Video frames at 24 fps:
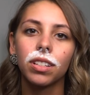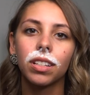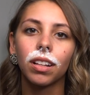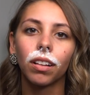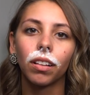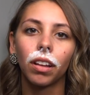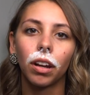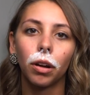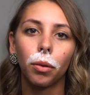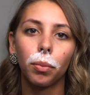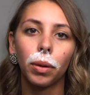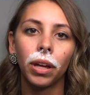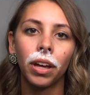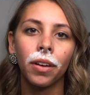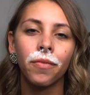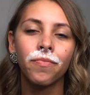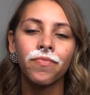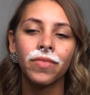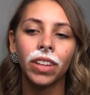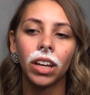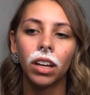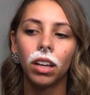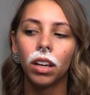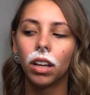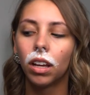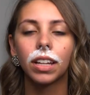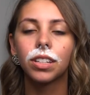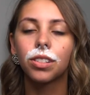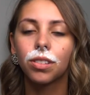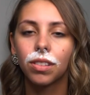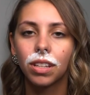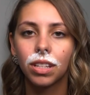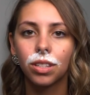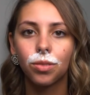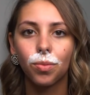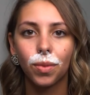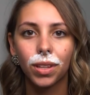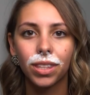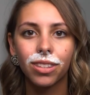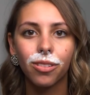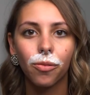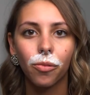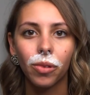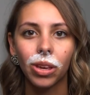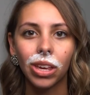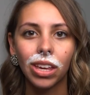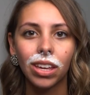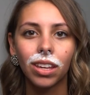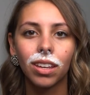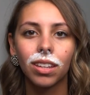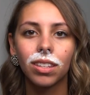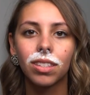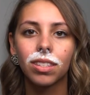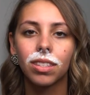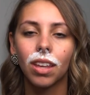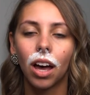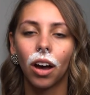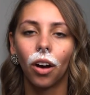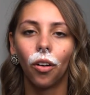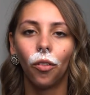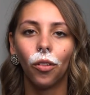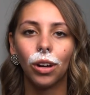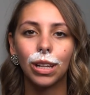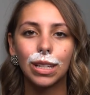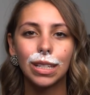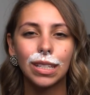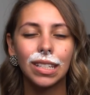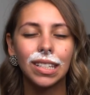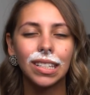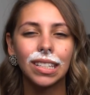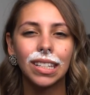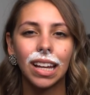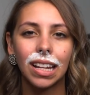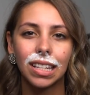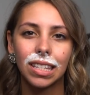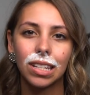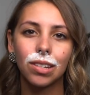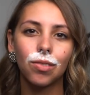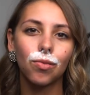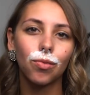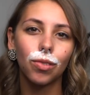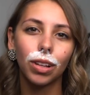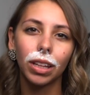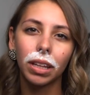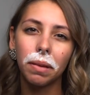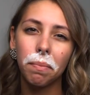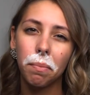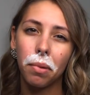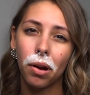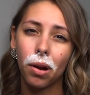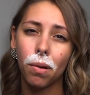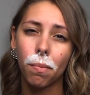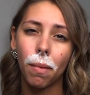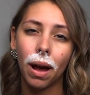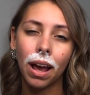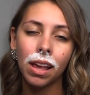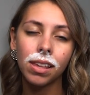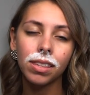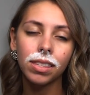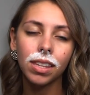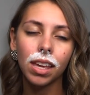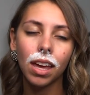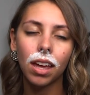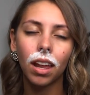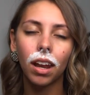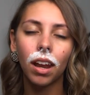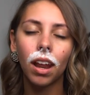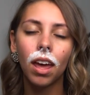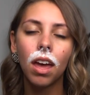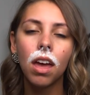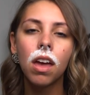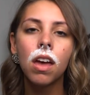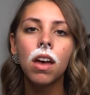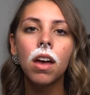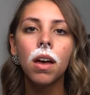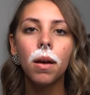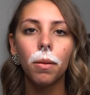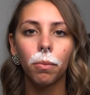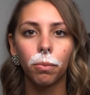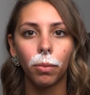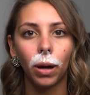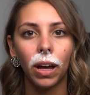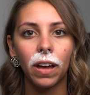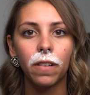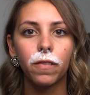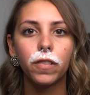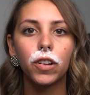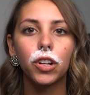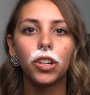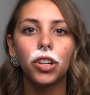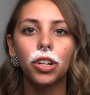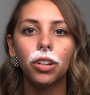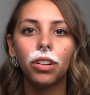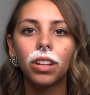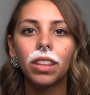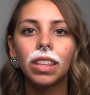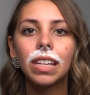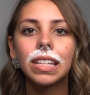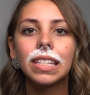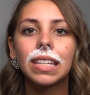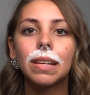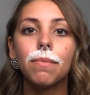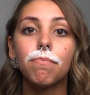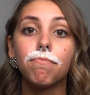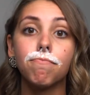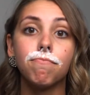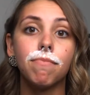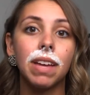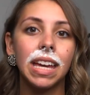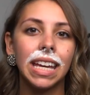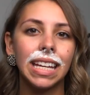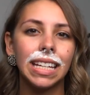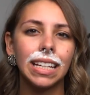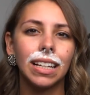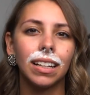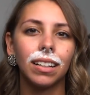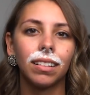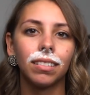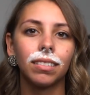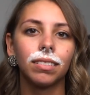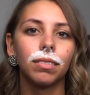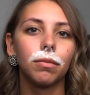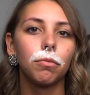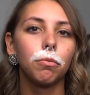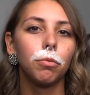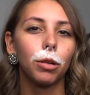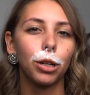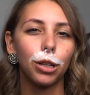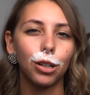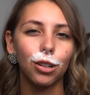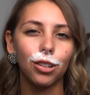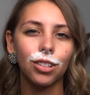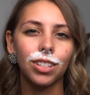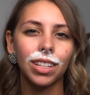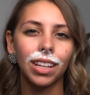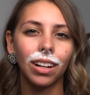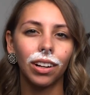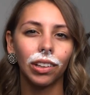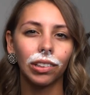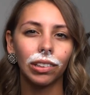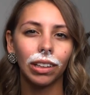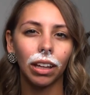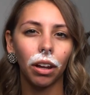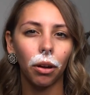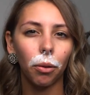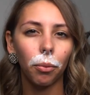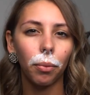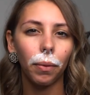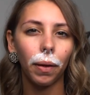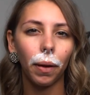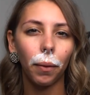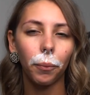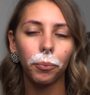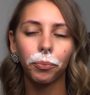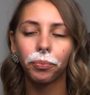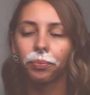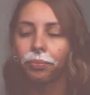just a little bit. I do this once a week, so it doesn't really burn my skin. But if you're new to this, it may burn your skin a little bit.